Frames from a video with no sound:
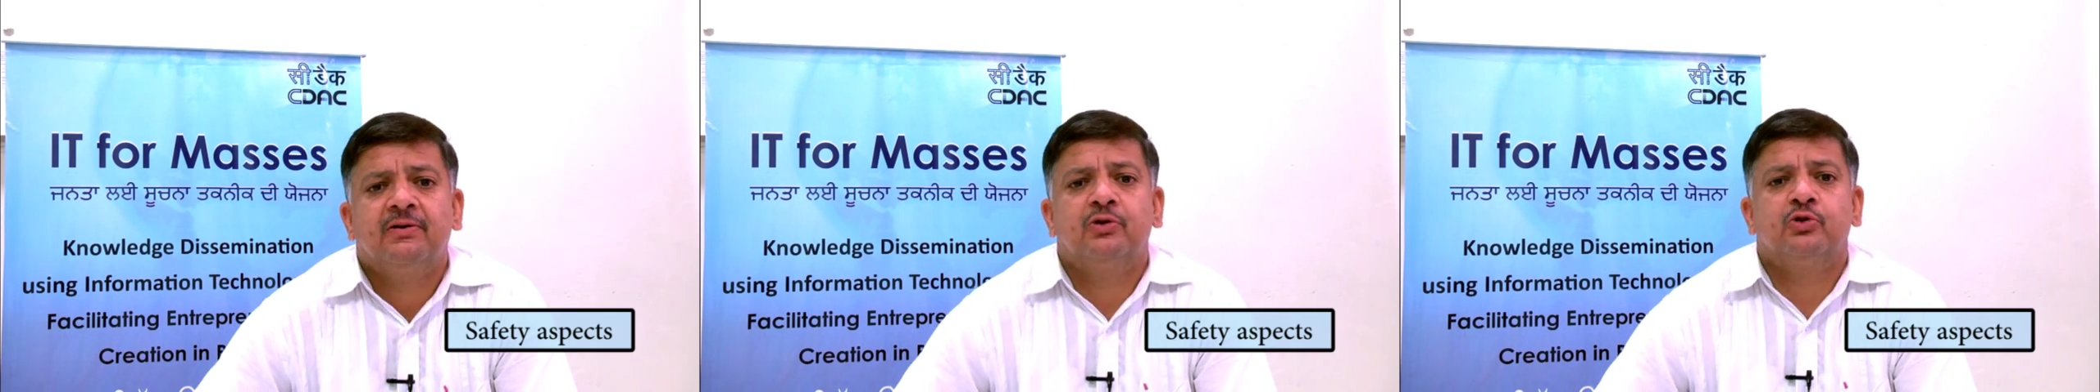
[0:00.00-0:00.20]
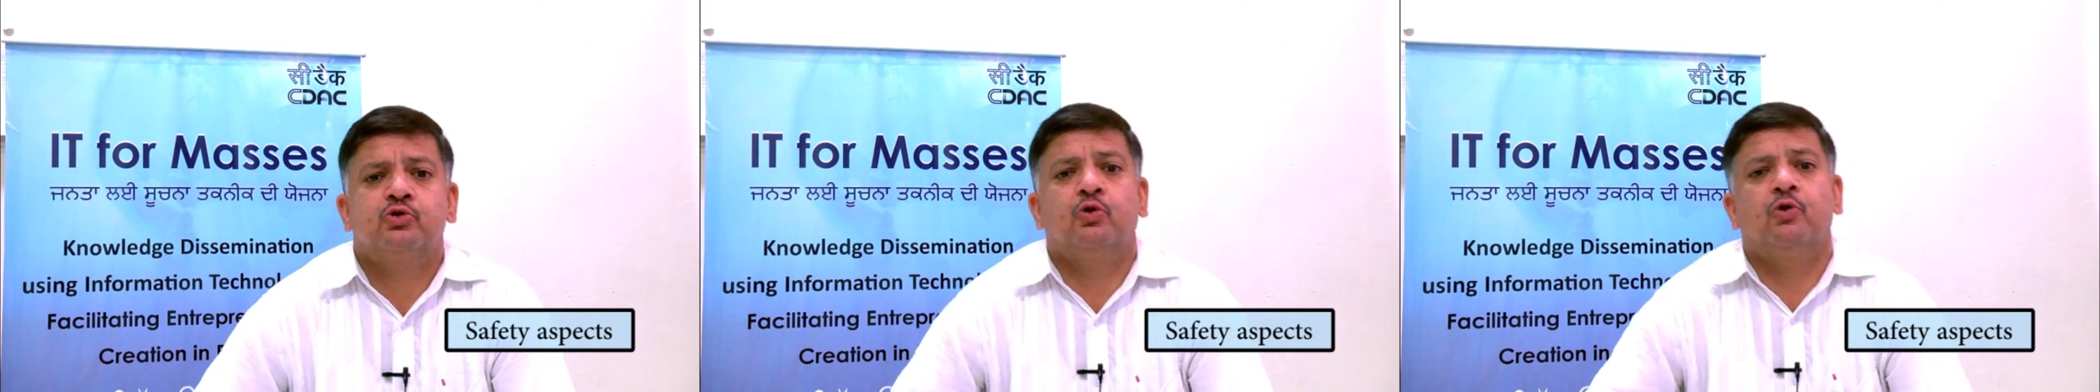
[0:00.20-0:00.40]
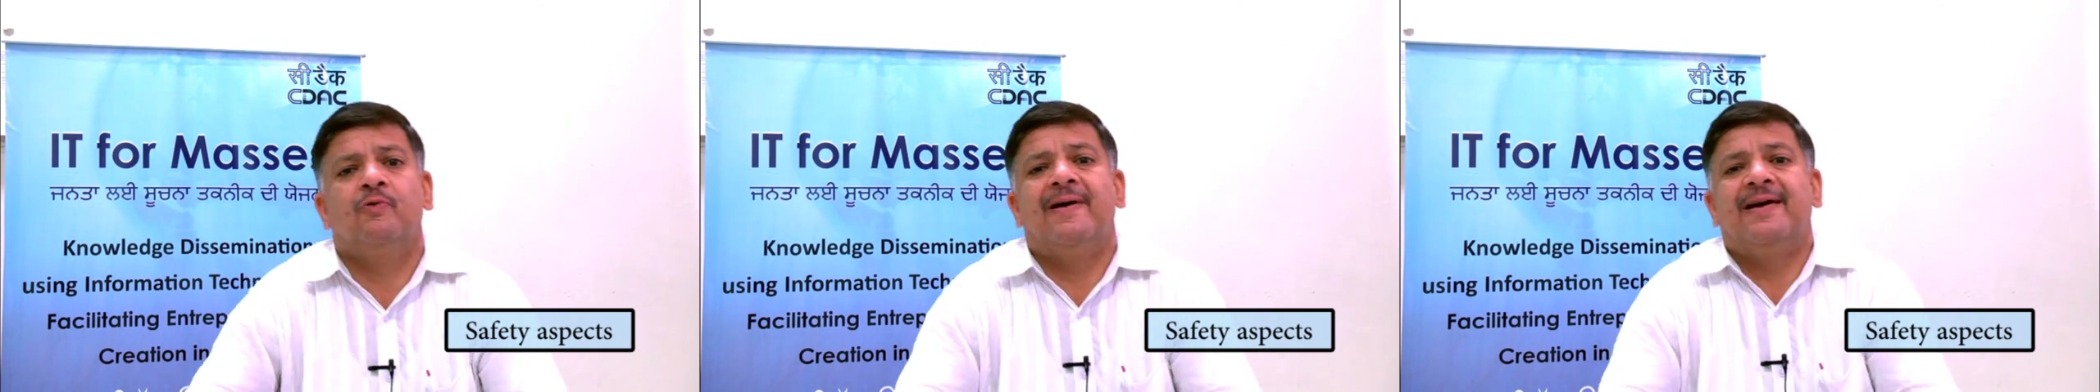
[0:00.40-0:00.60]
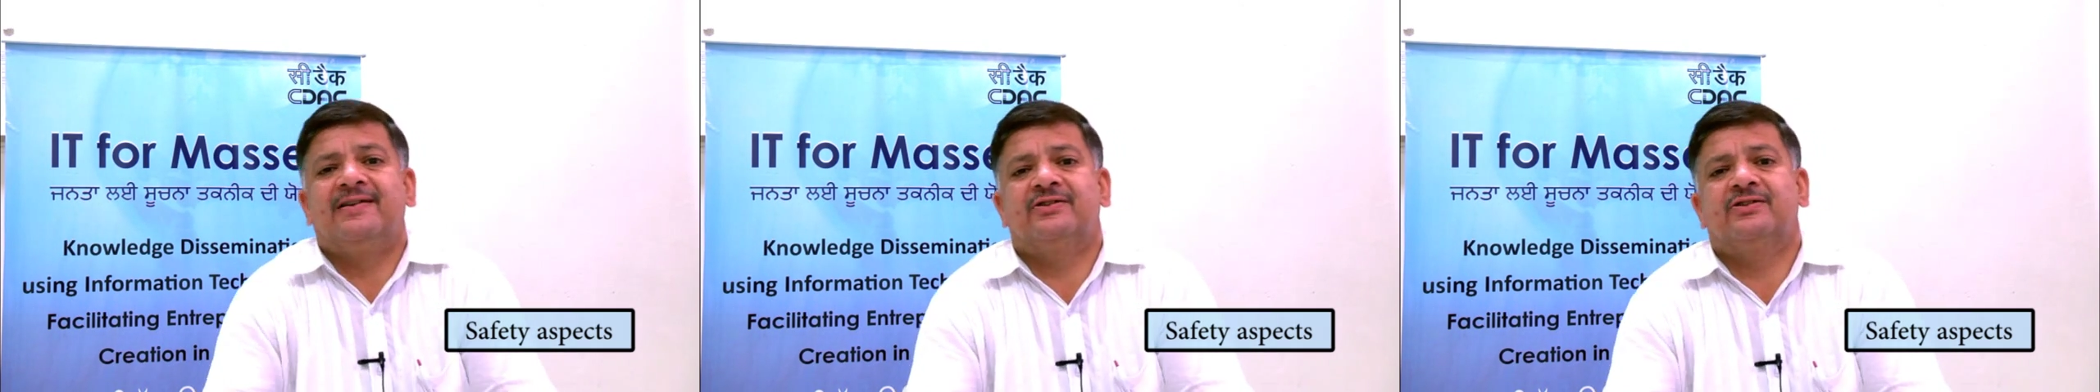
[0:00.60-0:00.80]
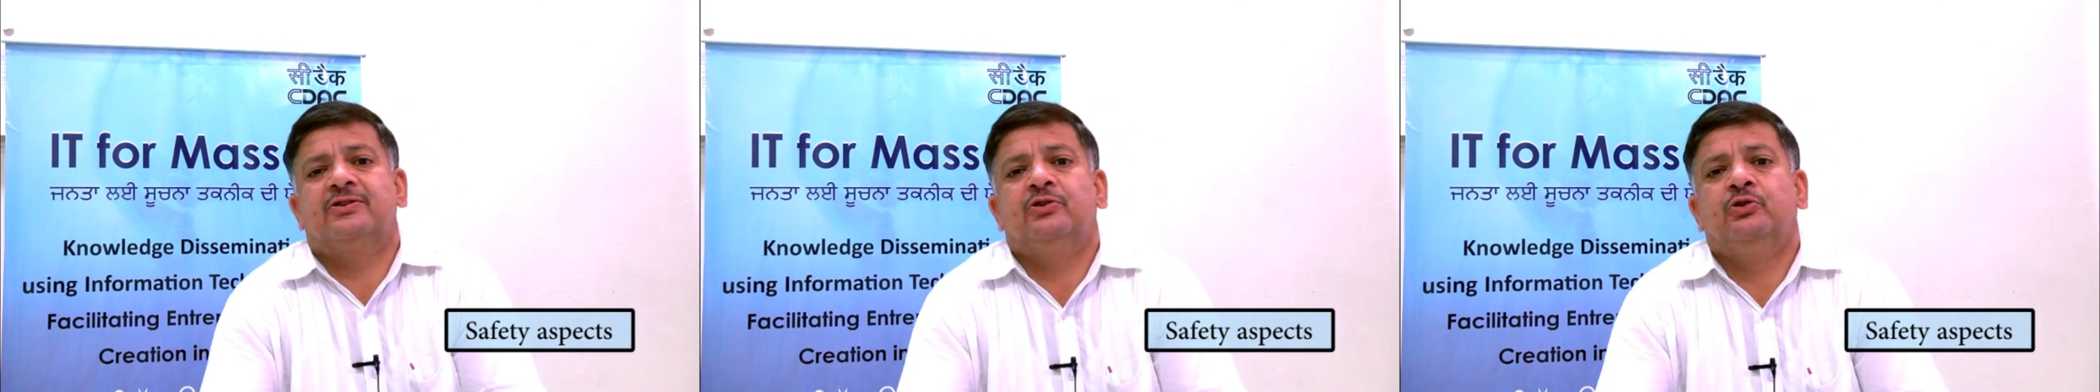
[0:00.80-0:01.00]

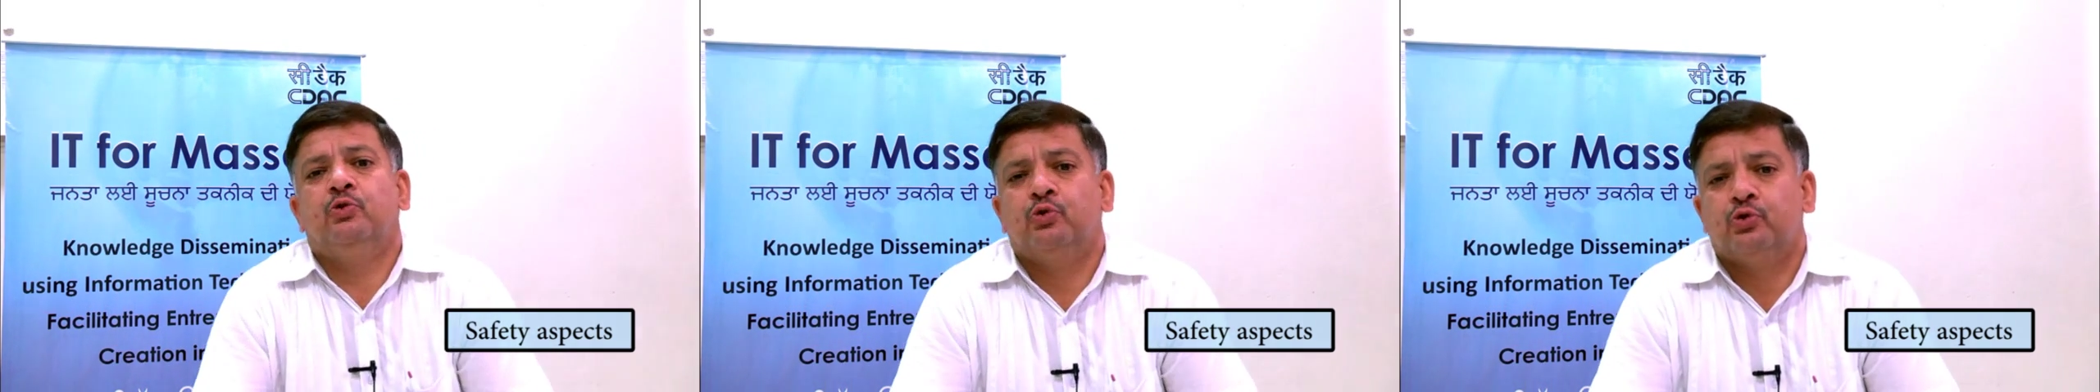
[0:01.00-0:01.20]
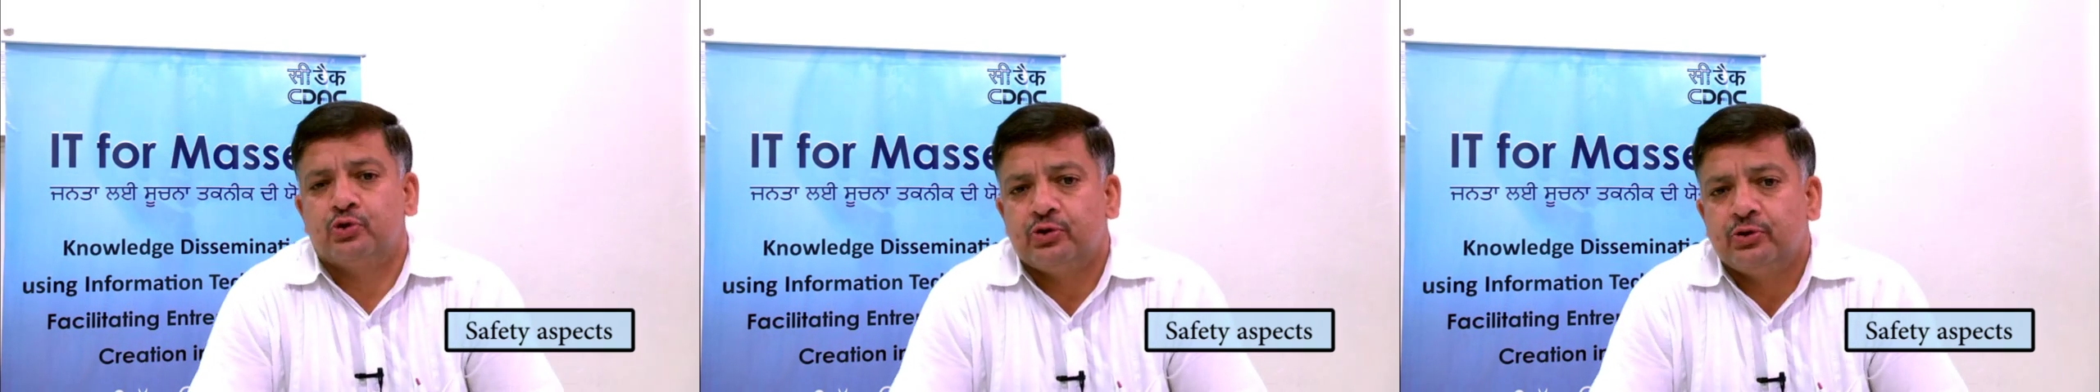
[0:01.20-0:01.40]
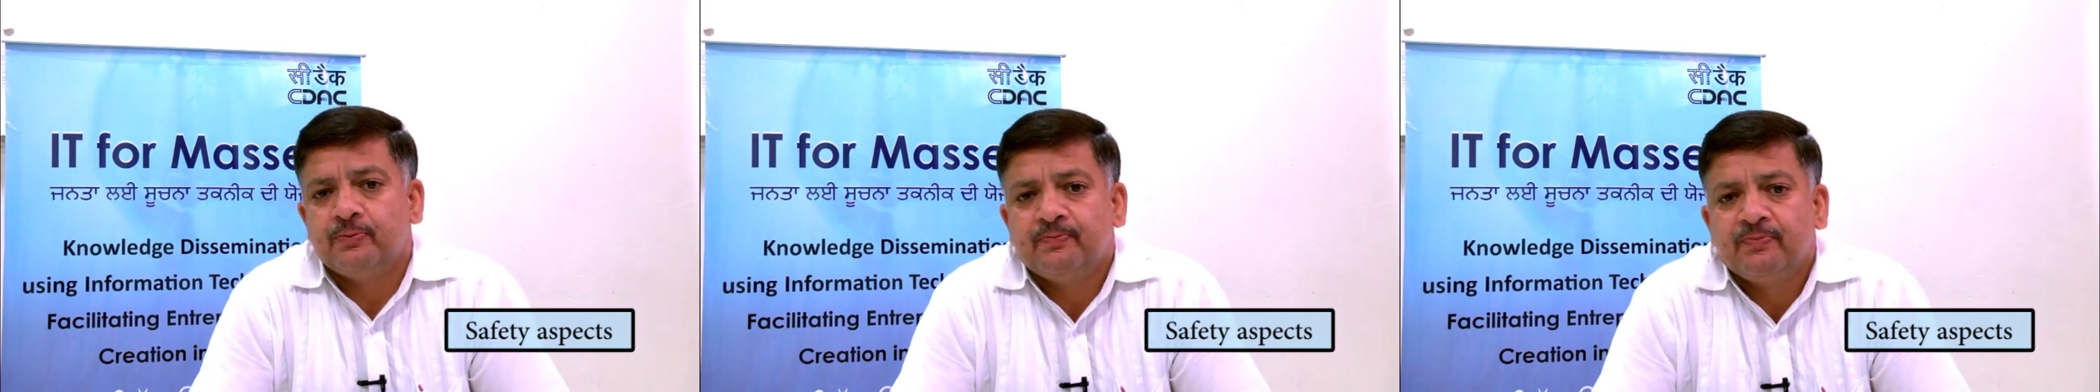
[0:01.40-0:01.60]
solvents used.